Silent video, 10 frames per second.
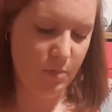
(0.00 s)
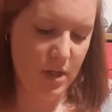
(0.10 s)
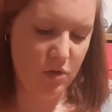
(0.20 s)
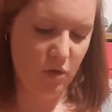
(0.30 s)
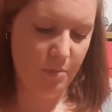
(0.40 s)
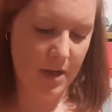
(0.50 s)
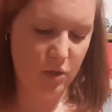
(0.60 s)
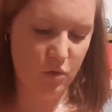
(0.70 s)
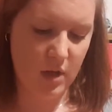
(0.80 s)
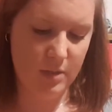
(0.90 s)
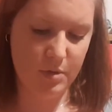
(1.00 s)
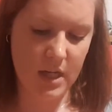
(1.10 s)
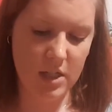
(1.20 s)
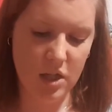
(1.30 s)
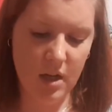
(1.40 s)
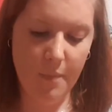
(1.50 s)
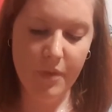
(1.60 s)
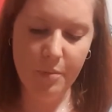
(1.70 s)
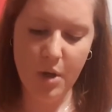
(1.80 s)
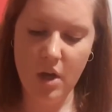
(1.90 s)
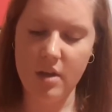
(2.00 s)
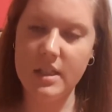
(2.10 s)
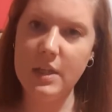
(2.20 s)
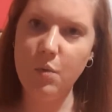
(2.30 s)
Minister of Magical Transportation, Percy